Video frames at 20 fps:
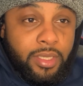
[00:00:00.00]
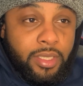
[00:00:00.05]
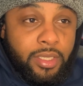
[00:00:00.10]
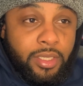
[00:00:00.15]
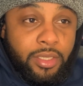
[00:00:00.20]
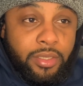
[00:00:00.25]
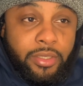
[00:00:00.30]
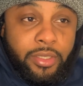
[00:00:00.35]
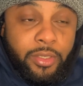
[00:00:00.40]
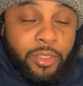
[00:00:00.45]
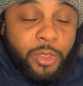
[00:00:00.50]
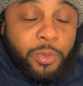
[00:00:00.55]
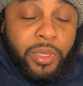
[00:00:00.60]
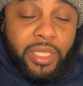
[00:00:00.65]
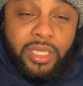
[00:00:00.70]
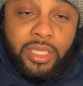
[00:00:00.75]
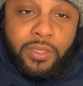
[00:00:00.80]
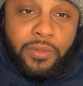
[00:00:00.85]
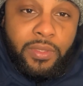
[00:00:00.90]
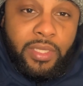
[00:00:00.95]

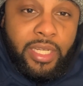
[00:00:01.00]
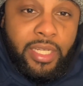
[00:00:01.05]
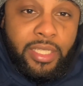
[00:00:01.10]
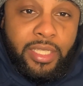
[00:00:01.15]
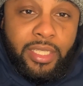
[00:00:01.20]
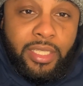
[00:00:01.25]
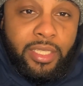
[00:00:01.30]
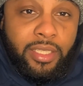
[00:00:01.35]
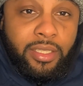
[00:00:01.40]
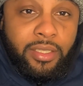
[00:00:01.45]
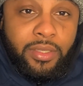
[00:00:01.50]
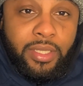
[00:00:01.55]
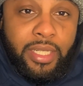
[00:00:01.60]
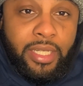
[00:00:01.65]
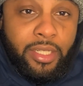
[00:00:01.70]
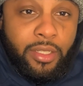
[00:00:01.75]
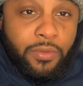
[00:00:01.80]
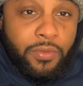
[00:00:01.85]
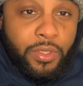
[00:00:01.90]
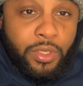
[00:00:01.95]
especially if you're not getting any
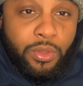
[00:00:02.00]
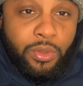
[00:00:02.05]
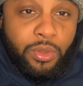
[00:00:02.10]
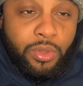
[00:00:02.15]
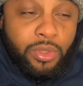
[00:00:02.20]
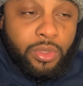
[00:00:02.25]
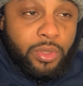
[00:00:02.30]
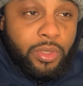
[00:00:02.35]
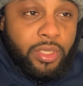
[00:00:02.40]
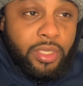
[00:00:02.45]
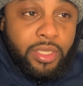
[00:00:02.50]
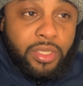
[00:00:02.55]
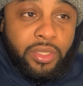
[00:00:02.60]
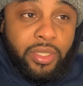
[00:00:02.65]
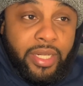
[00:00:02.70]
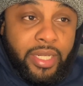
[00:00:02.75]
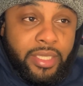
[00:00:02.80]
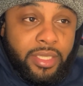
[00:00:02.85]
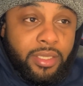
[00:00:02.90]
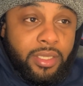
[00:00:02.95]
interviews or any
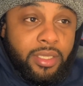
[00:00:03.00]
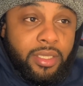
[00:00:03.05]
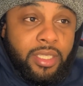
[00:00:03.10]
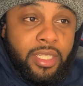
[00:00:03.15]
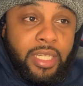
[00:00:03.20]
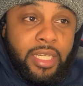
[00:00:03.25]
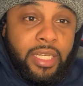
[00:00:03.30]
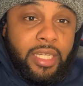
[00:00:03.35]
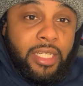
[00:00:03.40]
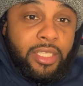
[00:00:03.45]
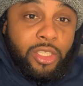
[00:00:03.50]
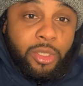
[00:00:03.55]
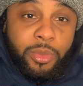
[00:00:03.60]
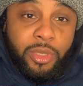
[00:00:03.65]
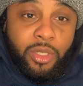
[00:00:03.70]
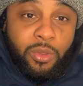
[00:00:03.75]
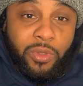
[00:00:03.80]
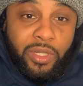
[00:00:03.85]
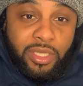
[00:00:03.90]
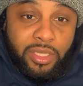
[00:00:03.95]
traction. gonna be
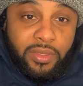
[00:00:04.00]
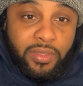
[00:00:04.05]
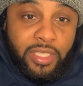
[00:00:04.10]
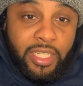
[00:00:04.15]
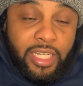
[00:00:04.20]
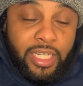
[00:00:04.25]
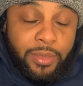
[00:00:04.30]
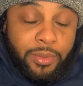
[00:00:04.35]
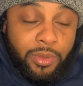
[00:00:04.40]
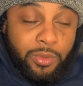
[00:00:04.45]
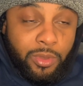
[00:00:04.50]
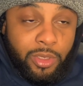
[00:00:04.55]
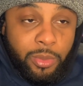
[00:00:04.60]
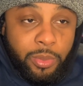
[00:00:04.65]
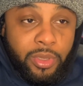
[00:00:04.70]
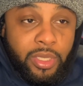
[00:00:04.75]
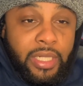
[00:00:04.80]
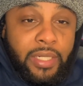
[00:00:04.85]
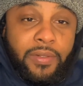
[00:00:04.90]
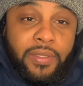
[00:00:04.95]
a waste of time. You want to
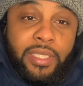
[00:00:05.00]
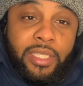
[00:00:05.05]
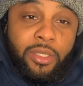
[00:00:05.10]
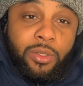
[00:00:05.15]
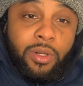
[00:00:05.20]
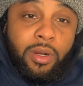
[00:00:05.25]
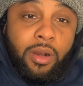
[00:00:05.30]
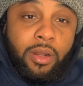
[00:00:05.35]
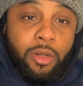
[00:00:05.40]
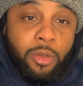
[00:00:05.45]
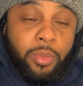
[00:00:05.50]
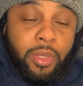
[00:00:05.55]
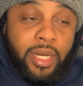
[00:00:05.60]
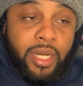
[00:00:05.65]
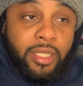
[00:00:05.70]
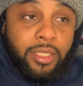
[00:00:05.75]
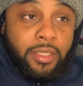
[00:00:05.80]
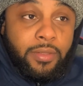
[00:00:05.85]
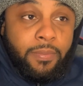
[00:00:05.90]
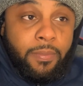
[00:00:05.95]
put everything on
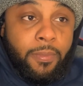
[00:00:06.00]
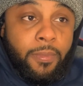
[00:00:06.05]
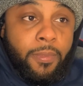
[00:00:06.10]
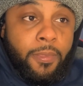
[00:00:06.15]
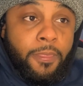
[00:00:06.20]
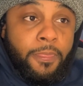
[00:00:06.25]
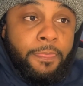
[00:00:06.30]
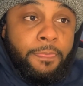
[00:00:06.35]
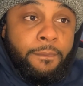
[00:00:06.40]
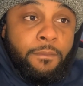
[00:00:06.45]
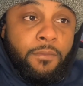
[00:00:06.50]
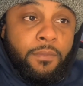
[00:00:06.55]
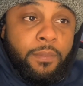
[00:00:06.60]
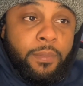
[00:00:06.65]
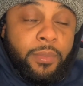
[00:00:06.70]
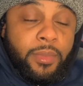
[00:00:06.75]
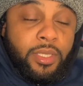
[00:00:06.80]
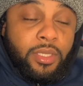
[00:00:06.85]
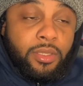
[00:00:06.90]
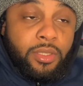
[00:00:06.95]
autopilot.
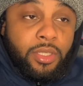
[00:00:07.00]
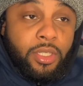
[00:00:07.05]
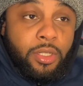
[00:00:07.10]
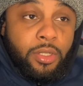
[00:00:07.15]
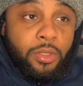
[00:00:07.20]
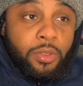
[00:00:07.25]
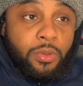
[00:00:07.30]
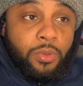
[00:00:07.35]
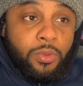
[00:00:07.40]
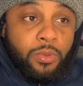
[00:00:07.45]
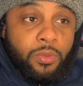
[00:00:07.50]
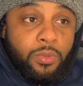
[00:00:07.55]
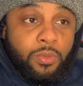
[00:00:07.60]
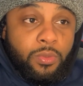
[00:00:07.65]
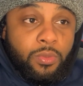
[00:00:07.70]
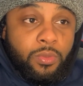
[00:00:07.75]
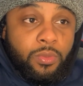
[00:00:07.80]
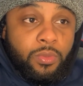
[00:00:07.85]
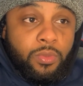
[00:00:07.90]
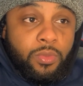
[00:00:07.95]
So
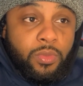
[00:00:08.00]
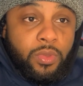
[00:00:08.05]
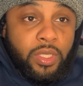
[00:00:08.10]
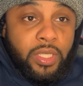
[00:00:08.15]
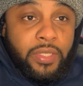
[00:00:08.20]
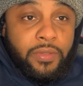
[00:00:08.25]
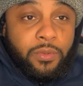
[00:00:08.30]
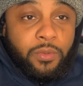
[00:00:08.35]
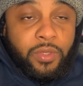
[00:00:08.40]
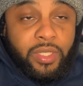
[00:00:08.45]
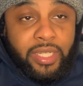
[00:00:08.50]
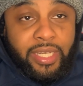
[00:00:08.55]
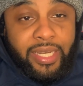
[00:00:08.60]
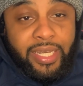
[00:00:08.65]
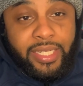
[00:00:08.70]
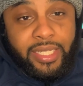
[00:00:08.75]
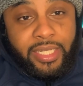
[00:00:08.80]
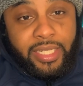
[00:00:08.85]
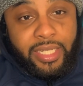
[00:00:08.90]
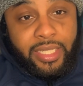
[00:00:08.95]
even with an
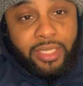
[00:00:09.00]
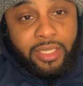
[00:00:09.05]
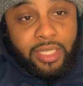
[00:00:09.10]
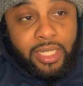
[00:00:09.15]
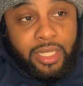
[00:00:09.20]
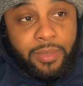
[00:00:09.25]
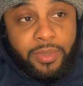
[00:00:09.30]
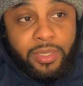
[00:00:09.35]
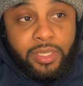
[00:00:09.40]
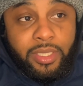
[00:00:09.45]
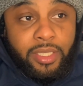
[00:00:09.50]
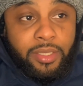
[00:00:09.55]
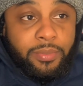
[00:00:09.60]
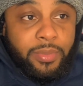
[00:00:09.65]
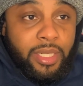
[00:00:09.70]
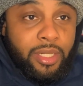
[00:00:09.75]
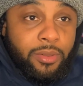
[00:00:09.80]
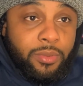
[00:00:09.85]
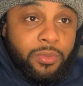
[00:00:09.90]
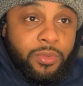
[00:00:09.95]
80K job, it takes
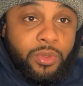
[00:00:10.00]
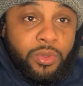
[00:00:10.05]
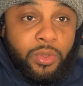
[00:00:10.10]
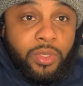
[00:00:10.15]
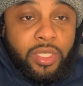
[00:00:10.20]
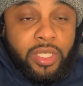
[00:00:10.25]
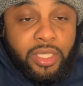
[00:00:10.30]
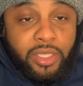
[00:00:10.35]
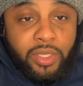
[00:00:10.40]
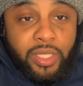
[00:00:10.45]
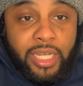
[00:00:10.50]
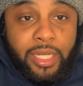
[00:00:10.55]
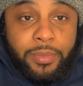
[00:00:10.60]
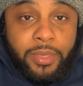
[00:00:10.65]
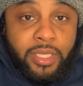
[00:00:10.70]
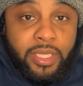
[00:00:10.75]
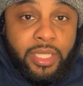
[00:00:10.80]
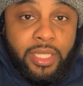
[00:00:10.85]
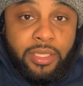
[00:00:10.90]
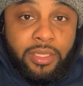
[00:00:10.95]
about 300
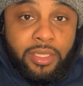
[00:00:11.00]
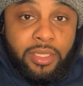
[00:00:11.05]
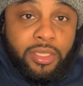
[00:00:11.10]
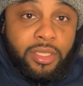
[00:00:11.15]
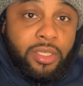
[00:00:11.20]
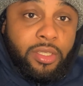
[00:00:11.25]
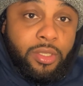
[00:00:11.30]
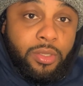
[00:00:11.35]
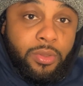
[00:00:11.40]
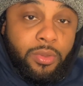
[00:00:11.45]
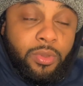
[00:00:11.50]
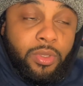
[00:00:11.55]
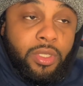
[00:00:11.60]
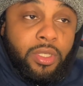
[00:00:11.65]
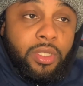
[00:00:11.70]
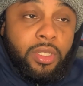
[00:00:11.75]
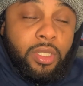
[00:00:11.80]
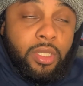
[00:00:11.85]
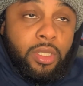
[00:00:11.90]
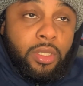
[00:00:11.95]
applications. So
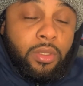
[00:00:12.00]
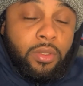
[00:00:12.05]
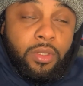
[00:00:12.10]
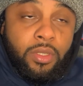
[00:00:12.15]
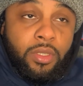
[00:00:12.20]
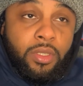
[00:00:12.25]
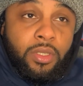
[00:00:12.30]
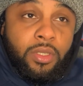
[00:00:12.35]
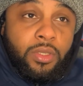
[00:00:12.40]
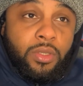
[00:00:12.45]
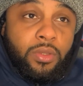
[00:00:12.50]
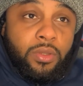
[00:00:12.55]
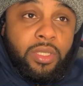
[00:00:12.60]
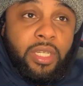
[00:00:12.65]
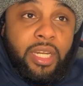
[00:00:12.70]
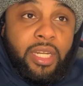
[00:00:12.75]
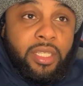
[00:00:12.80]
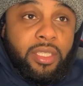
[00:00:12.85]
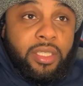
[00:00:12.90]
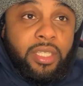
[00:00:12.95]
you
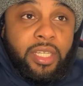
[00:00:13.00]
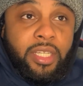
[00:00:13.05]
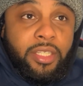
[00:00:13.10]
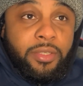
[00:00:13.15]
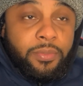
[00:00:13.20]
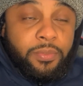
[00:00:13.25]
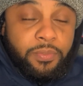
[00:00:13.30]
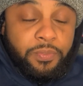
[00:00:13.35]
got to think